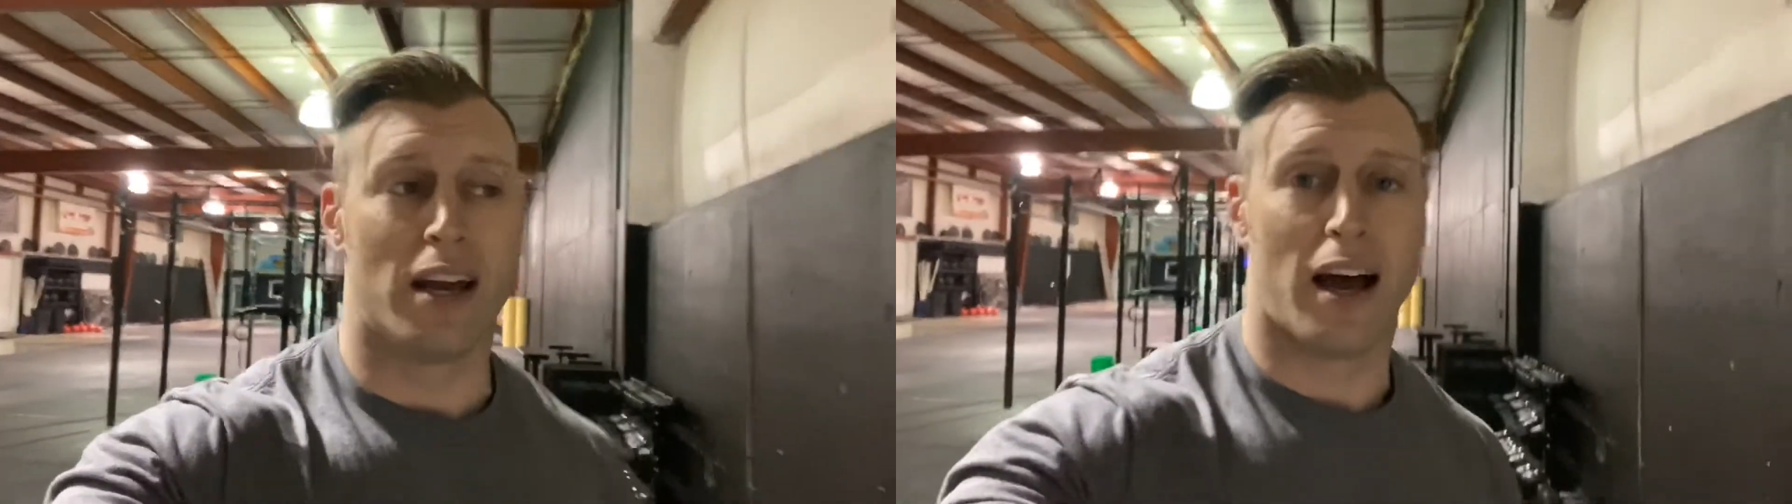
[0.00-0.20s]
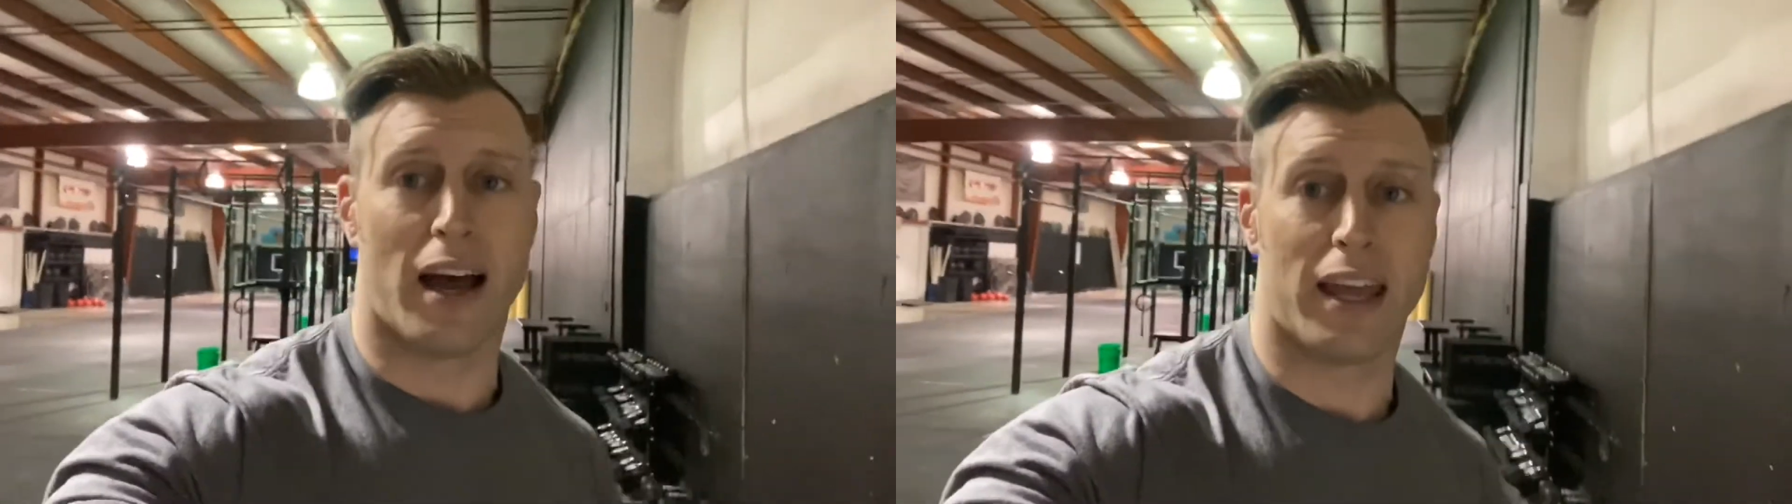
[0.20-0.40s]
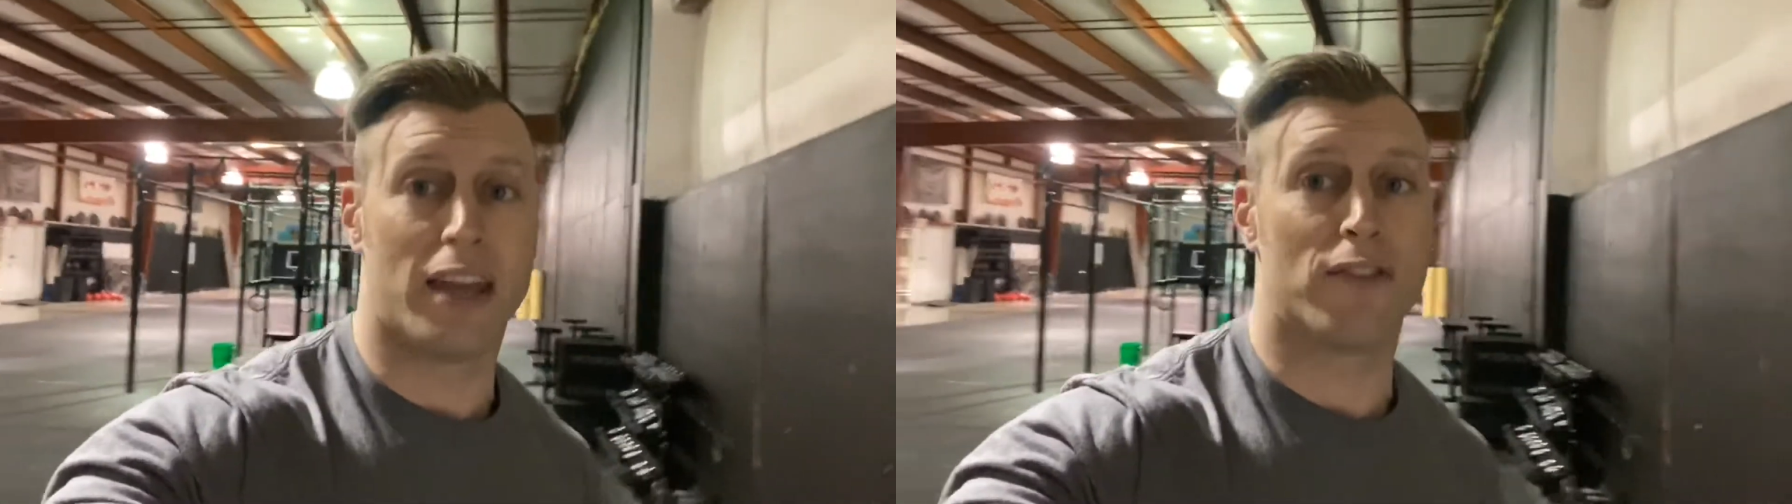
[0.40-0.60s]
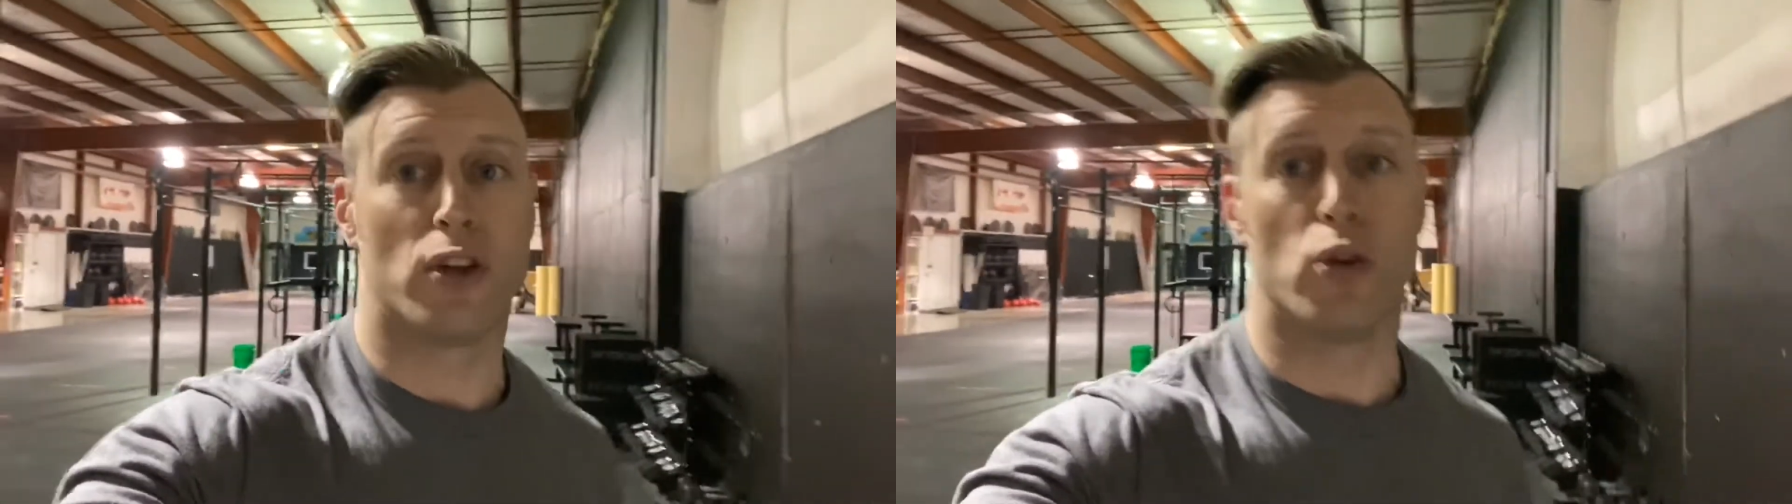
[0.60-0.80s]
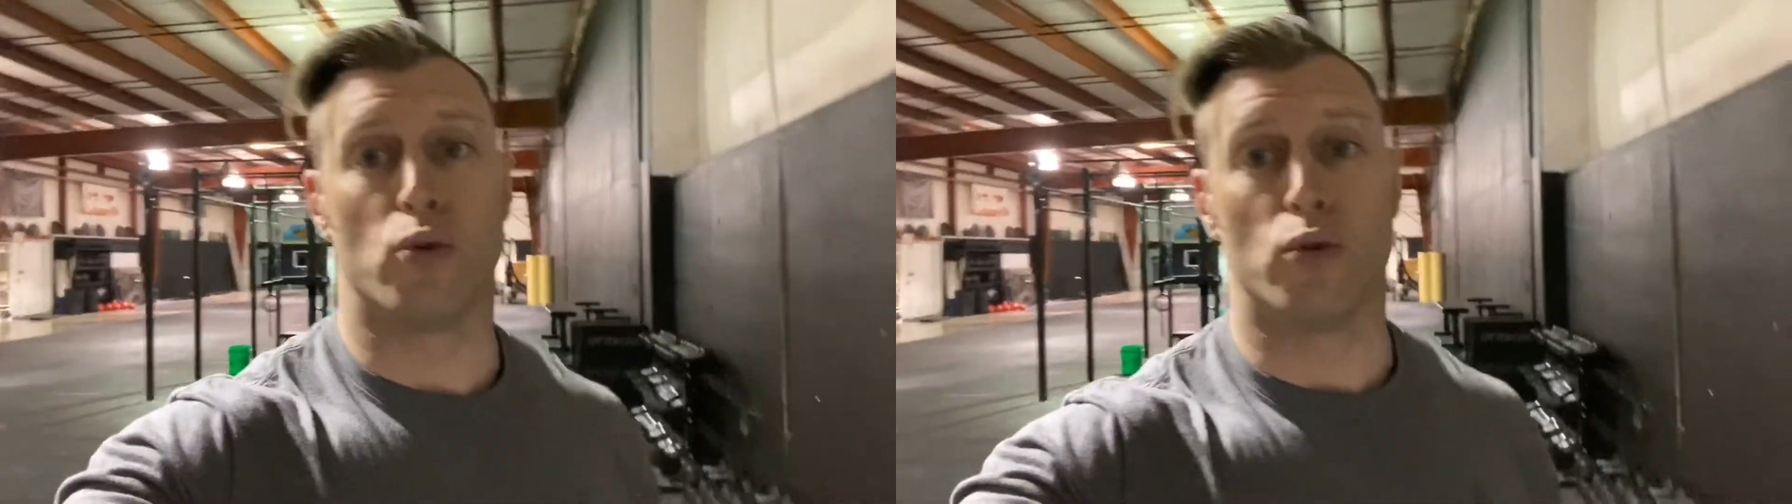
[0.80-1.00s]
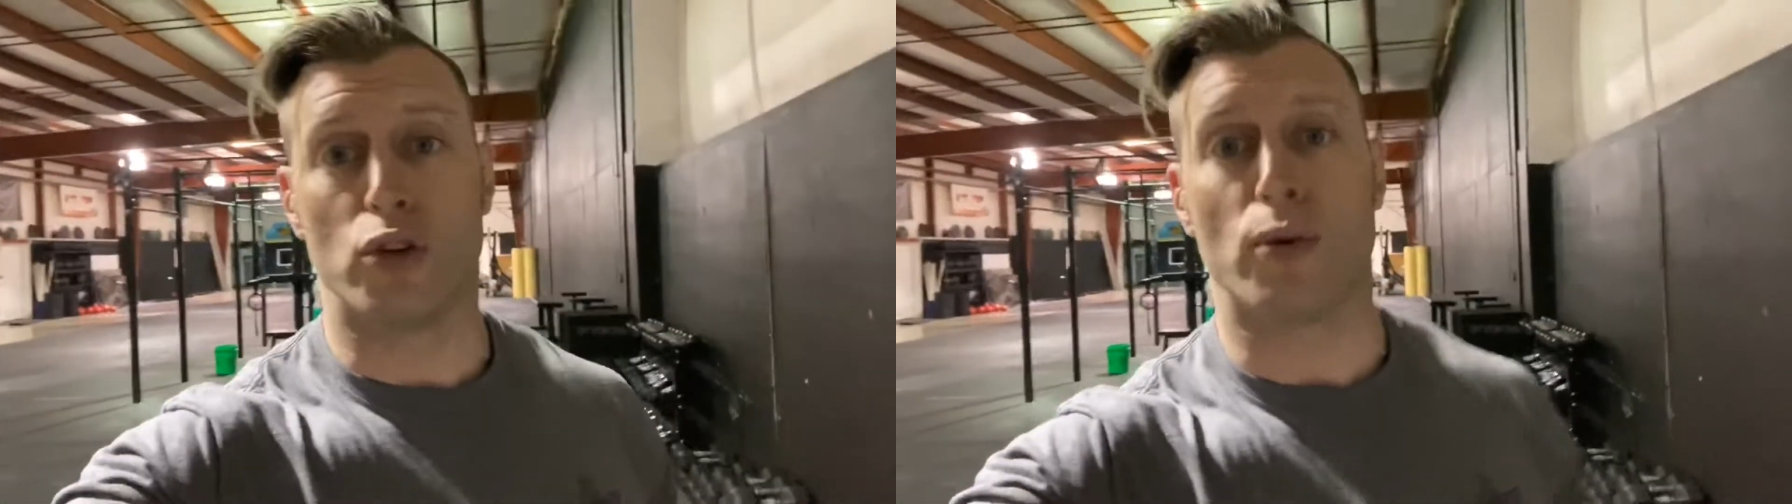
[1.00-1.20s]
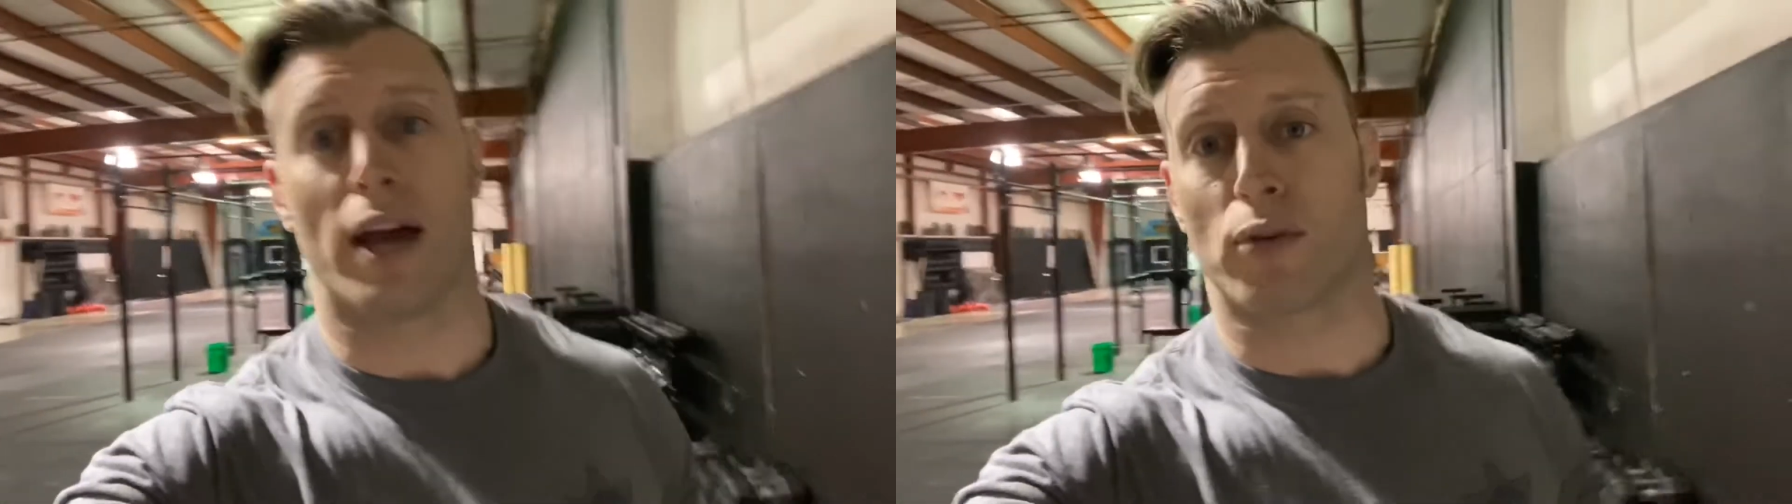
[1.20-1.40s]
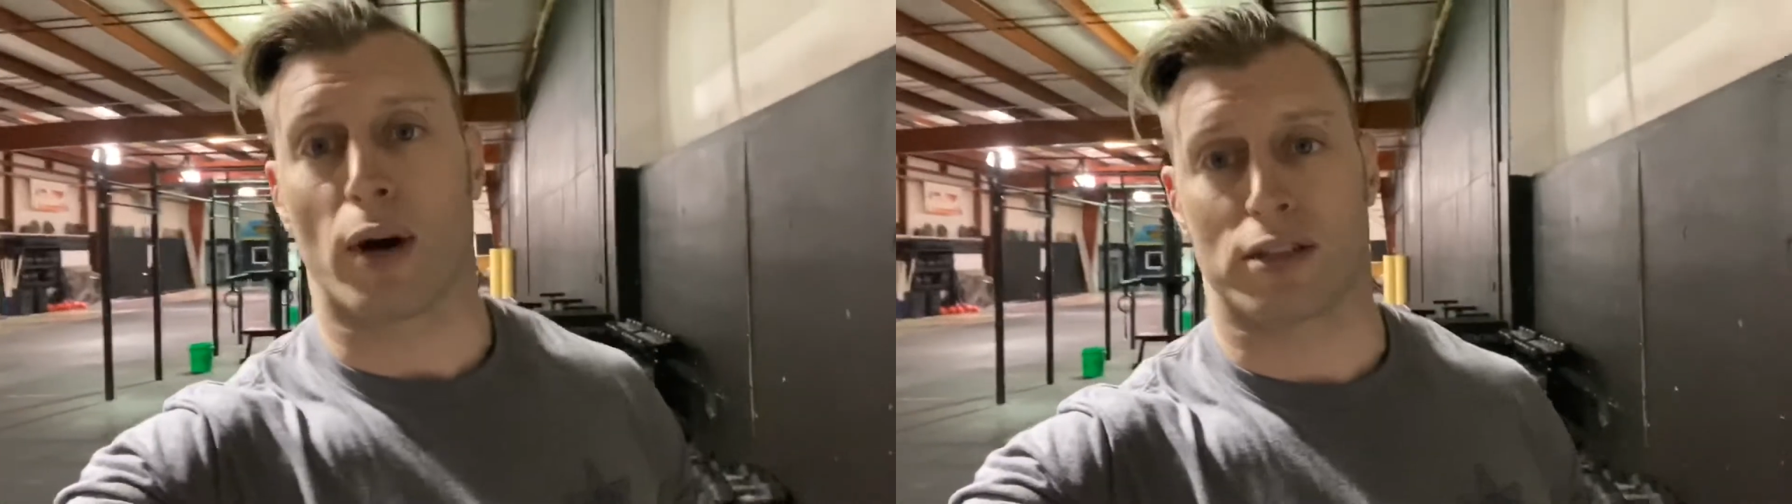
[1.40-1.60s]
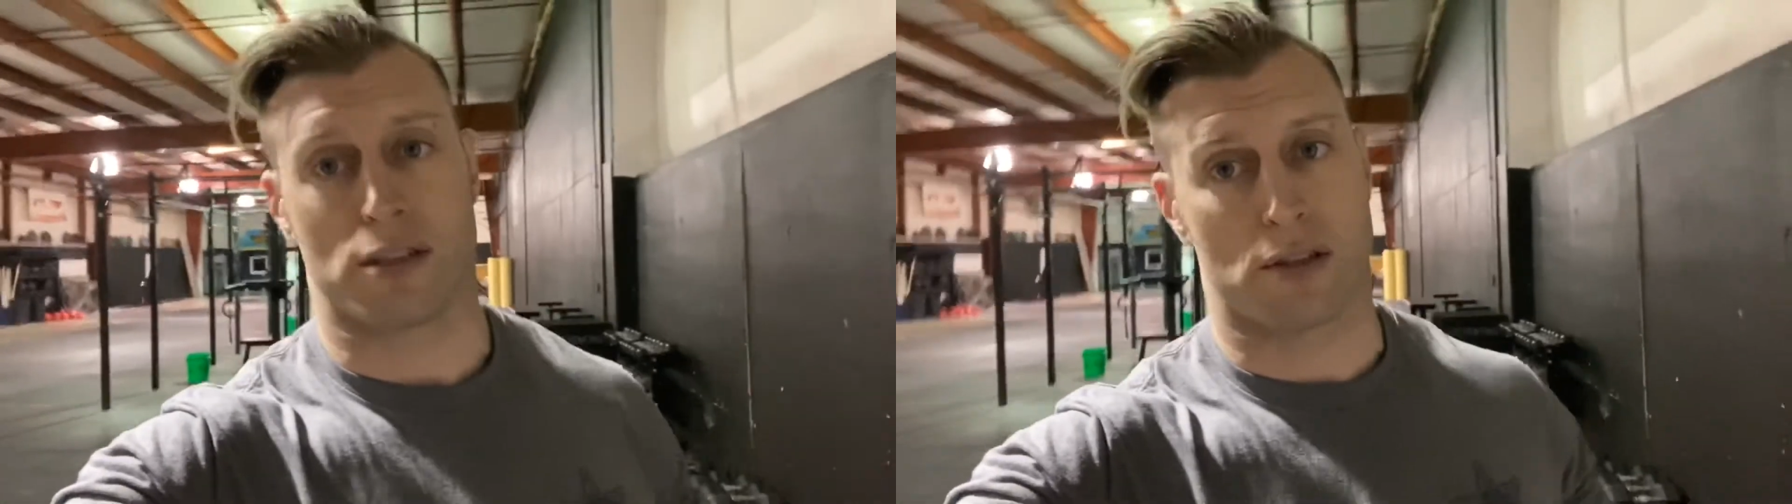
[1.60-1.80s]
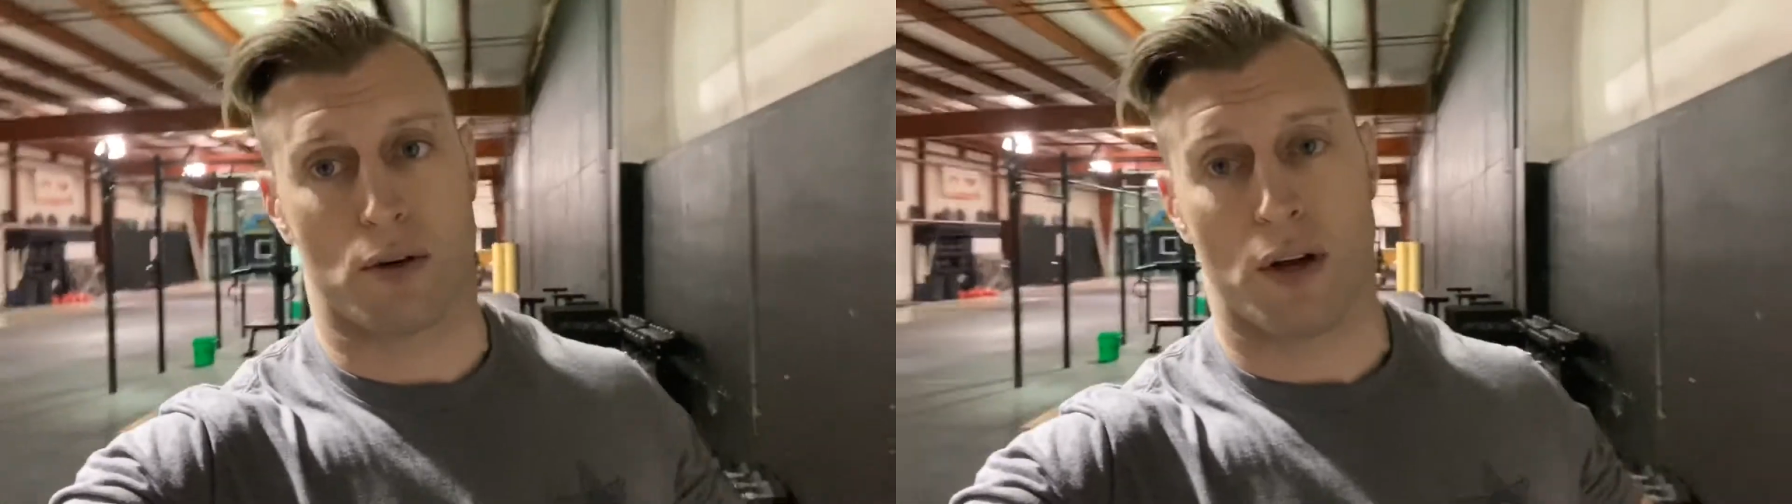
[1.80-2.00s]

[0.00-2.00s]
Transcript: if you do have questions. So